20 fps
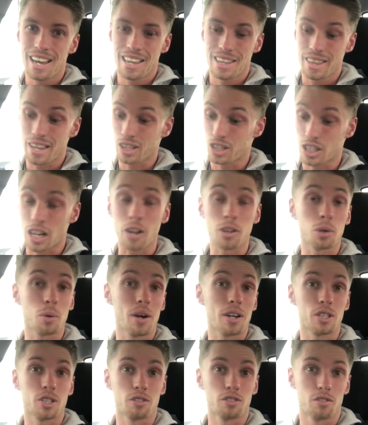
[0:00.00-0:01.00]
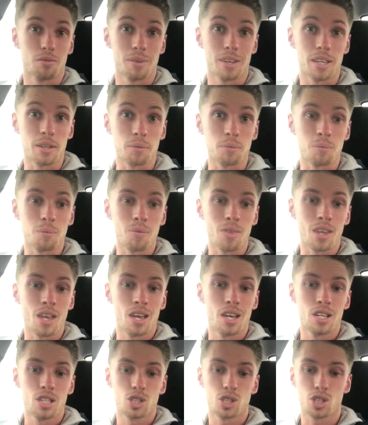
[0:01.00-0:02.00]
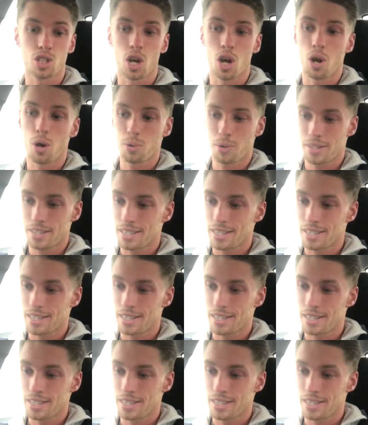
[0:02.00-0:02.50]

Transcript: that should out the question for me. So